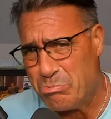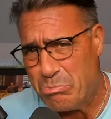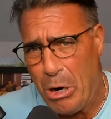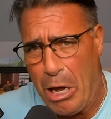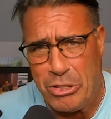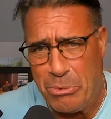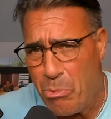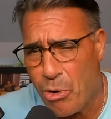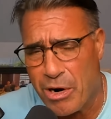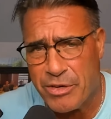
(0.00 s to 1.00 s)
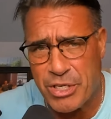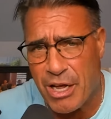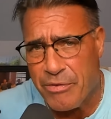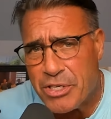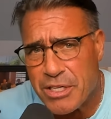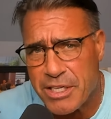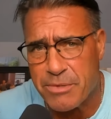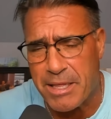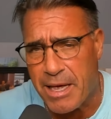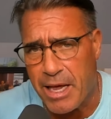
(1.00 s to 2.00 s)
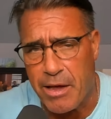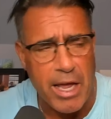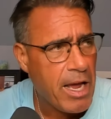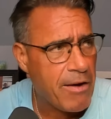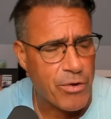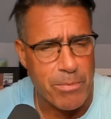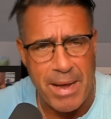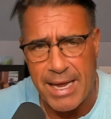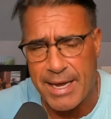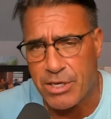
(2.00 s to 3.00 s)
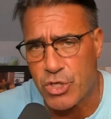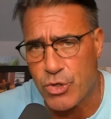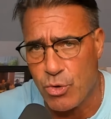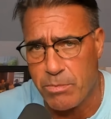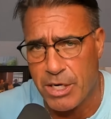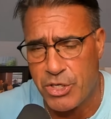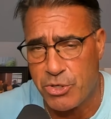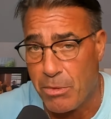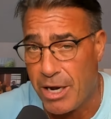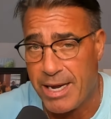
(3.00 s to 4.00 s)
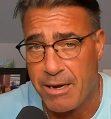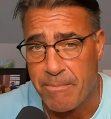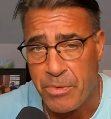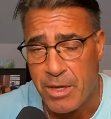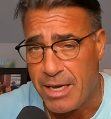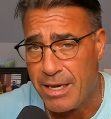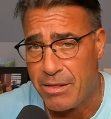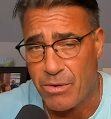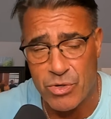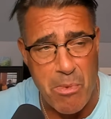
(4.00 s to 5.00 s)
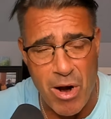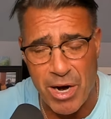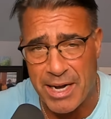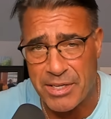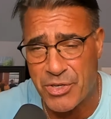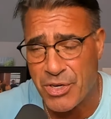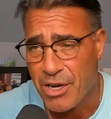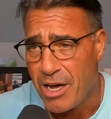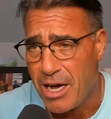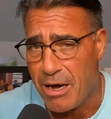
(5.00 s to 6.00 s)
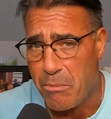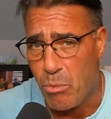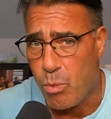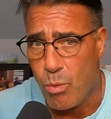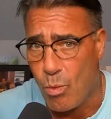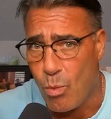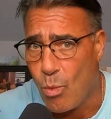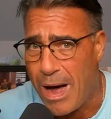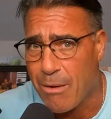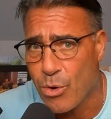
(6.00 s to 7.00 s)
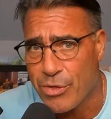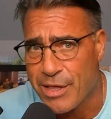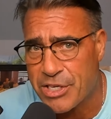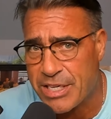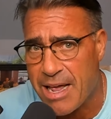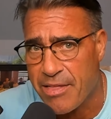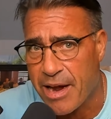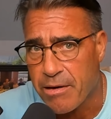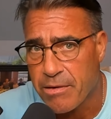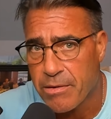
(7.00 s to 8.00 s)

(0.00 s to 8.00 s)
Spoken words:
an oxymoron of itself, isn't Elizabeth? If they're making so much money in those markets, why wouldn't they stay there?